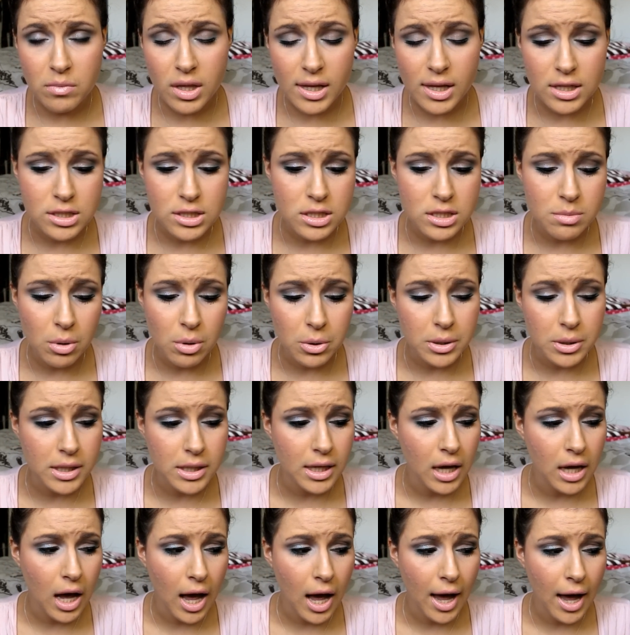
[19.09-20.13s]

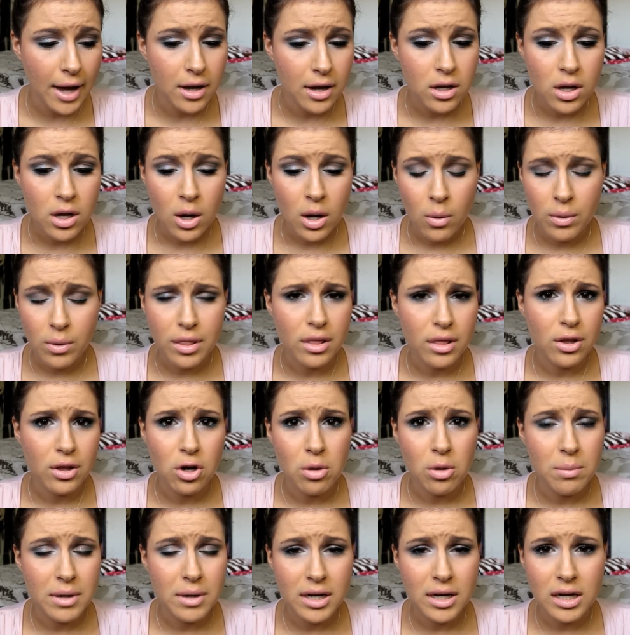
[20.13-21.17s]
smoky eye with a
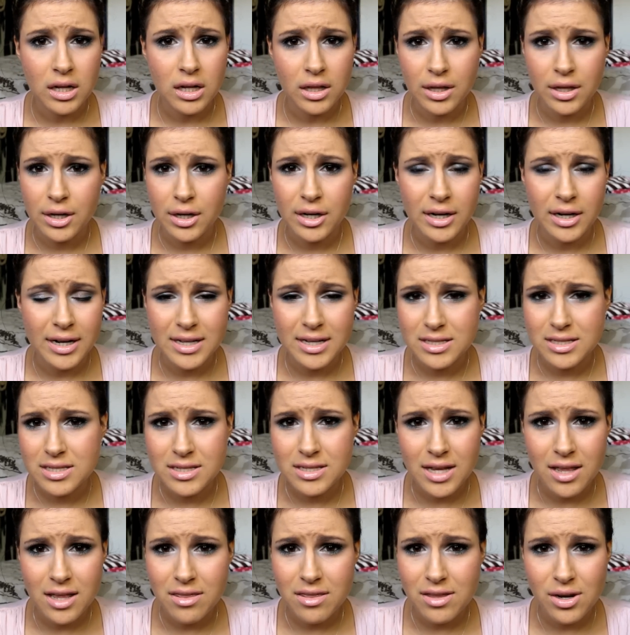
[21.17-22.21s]
little bit of glitter. It's
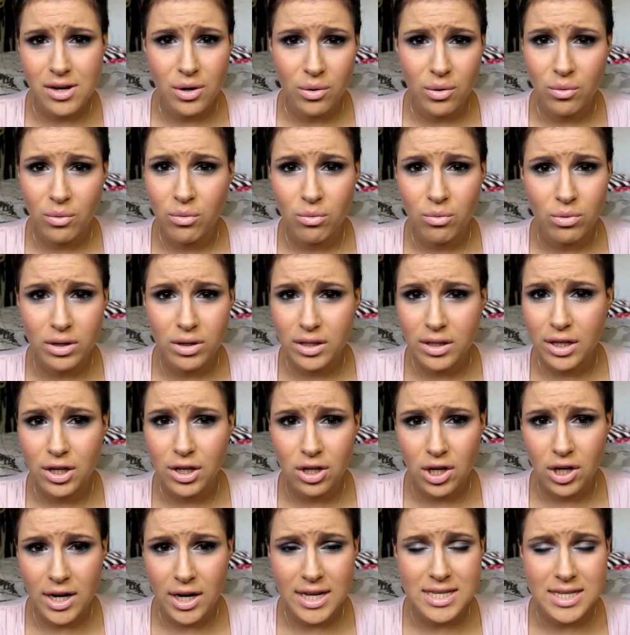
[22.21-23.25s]
nothing really
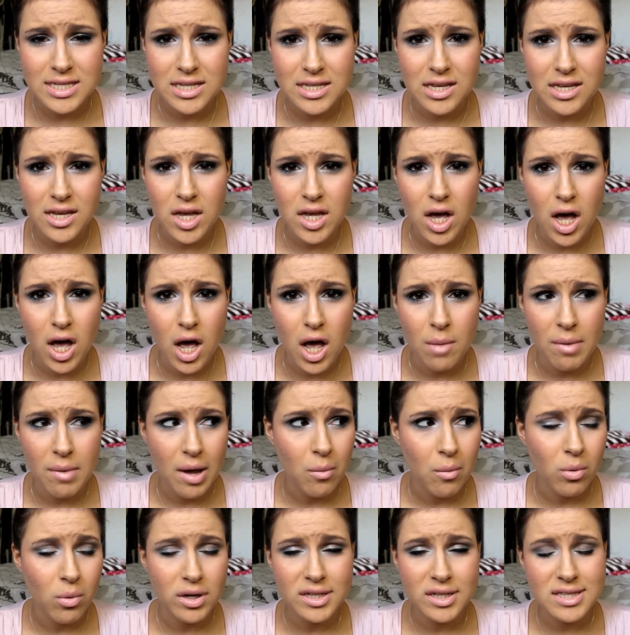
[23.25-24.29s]
crazy.
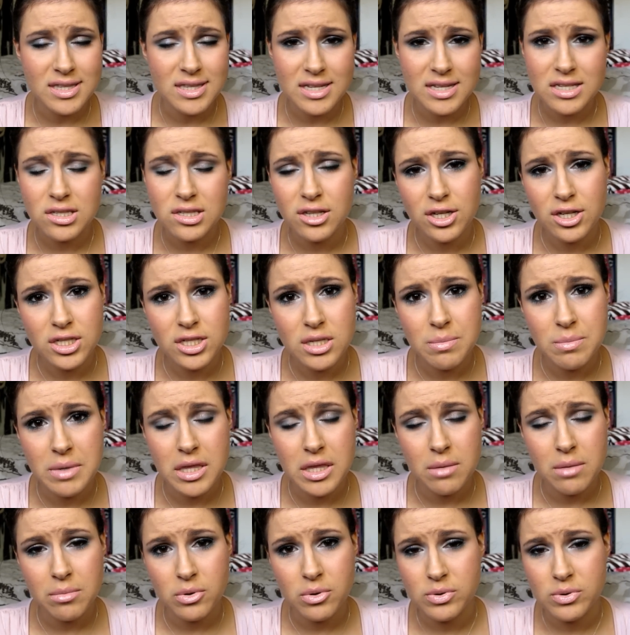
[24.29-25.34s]
I wanted this look to be
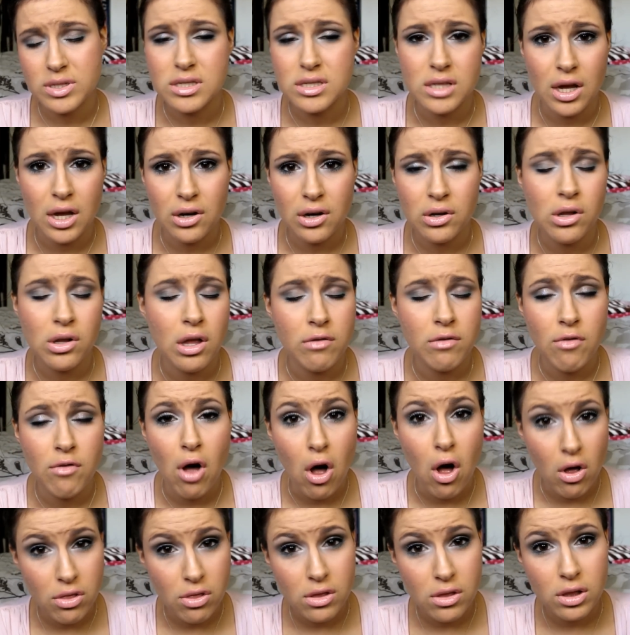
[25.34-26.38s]
the most subtle of
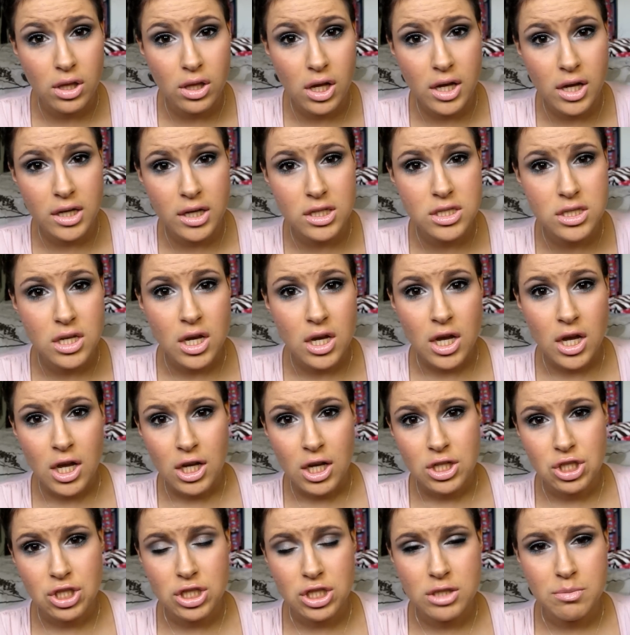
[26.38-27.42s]
all the looks,
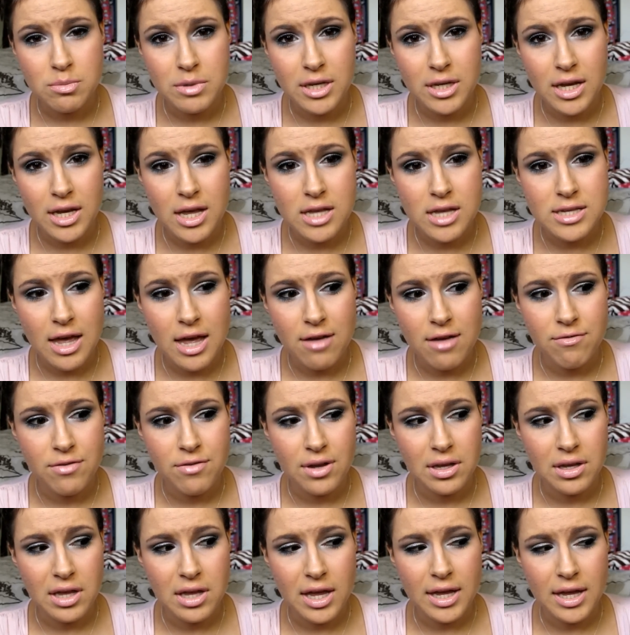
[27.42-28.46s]
just because I
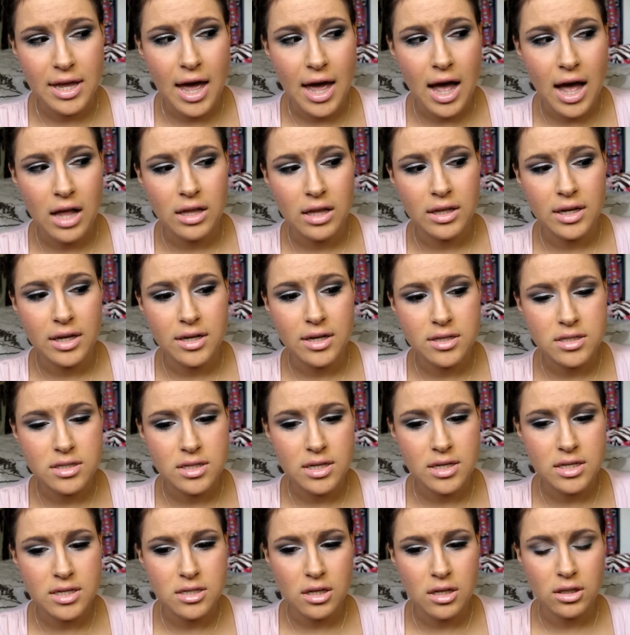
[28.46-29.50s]
feel like Alice
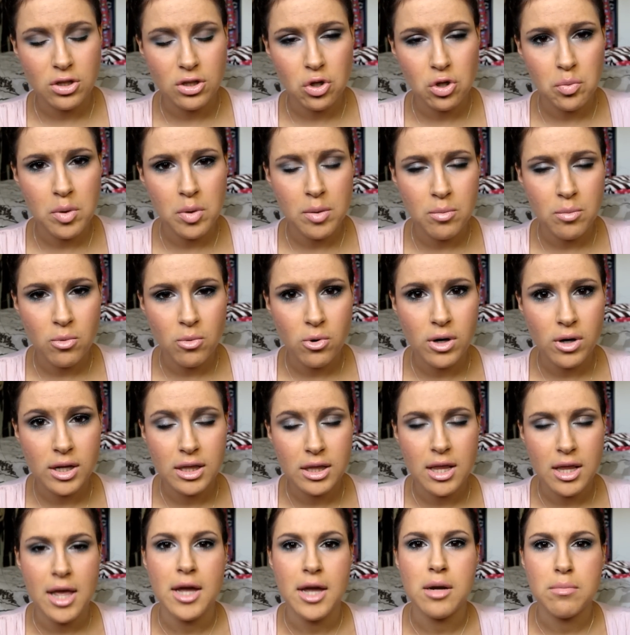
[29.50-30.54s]
is a little bit more
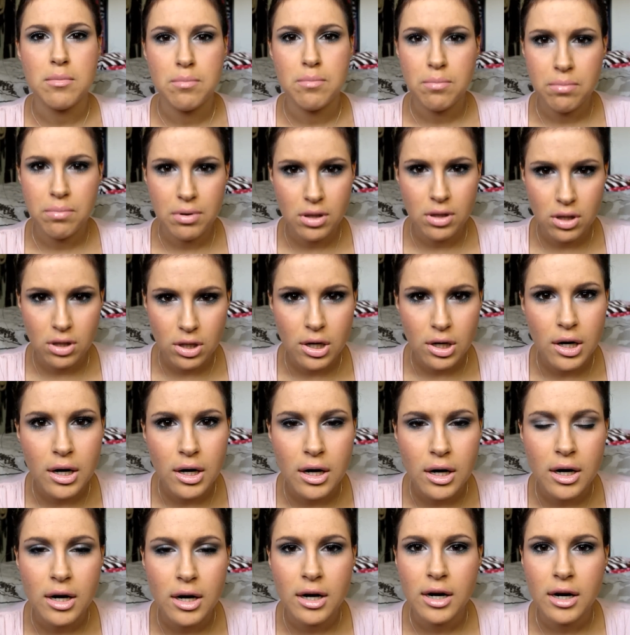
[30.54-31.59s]
like
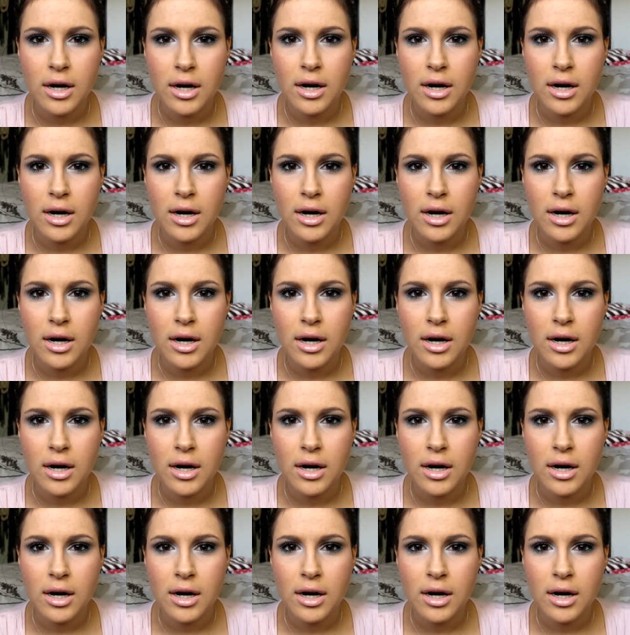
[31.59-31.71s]
plur,